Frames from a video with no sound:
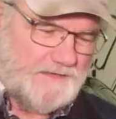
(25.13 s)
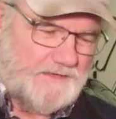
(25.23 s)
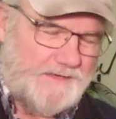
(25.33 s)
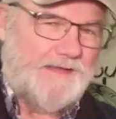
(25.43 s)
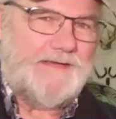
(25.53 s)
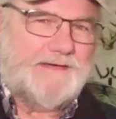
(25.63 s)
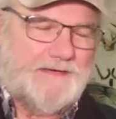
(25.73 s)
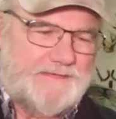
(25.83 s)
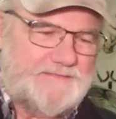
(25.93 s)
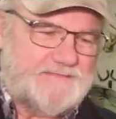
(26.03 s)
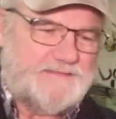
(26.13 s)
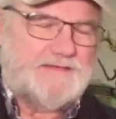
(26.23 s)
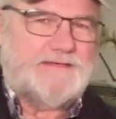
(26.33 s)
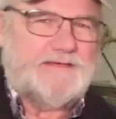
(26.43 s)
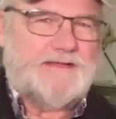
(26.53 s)
And I got it
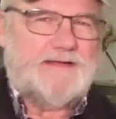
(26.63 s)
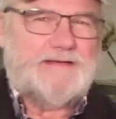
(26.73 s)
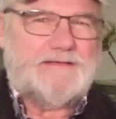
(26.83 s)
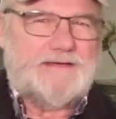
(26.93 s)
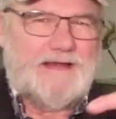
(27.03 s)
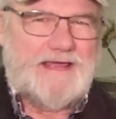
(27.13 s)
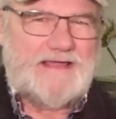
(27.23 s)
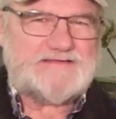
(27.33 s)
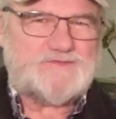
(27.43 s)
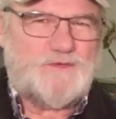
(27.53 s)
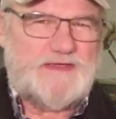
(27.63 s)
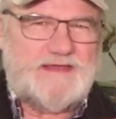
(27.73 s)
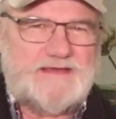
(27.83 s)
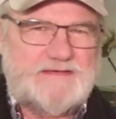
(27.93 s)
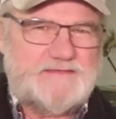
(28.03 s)
last
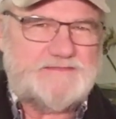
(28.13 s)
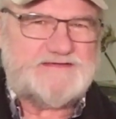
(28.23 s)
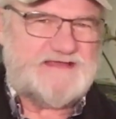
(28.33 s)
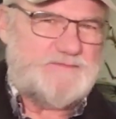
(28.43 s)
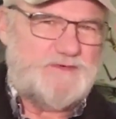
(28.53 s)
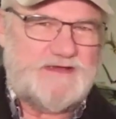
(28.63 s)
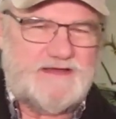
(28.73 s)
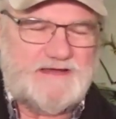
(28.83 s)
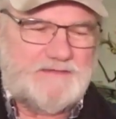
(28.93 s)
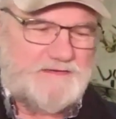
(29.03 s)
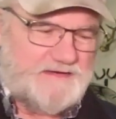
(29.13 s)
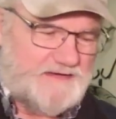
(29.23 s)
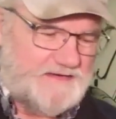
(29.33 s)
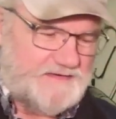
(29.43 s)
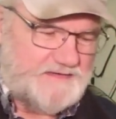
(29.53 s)
week, the same week I got my
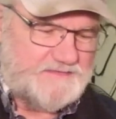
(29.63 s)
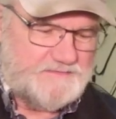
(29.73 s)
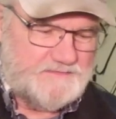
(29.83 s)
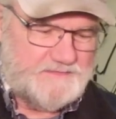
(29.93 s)
eye done.